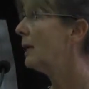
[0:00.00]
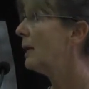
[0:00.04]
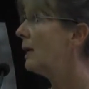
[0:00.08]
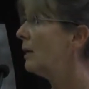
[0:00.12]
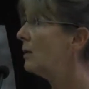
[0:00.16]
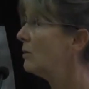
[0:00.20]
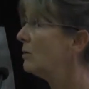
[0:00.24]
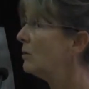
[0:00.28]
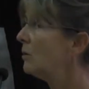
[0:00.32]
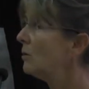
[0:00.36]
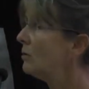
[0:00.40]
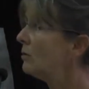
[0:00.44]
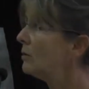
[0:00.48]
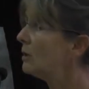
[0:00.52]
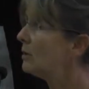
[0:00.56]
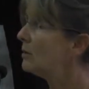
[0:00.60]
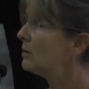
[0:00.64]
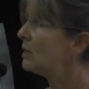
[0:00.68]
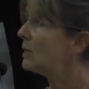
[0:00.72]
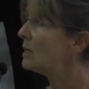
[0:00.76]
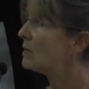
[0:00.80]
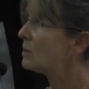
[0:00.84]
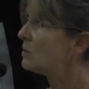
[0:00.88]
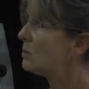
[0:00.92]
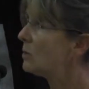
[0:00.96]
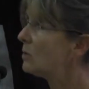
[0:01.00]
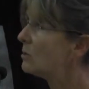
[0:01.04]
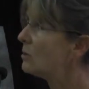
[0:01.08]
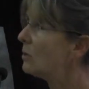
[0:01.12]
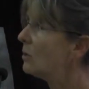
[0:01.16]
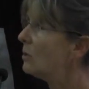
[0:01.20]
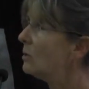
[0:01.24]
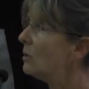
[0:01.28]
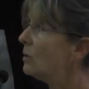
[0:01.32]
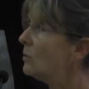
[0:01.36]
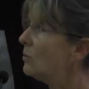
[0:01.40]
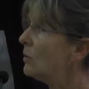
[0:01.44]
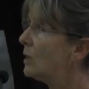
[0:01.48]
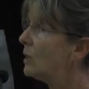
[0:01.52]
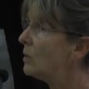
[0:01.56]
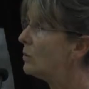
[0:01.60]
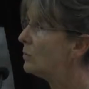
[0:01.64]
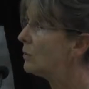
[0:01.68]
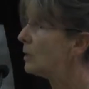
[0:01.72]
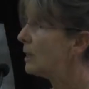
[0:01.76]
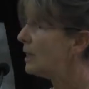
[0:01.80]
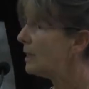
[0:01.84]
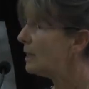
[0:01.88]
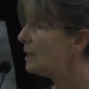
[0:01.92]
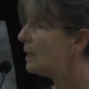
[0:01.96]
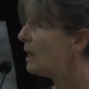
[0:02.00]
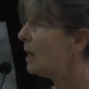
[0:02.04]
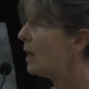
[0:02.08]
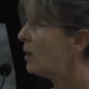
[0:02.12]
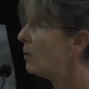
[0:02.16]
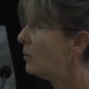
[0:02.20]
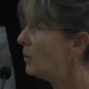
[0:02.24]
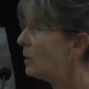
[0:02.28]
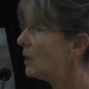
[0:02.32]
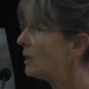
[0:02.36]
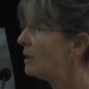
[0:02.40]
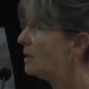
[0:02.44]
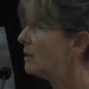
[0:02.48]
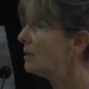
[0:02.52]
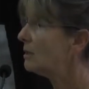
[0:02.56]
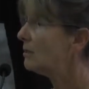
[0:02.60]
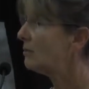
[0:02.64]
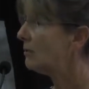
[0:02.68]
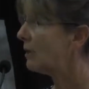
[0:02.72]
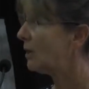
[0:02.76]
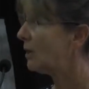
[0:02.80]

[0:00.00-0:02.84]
Note that there is not only one way how we can develop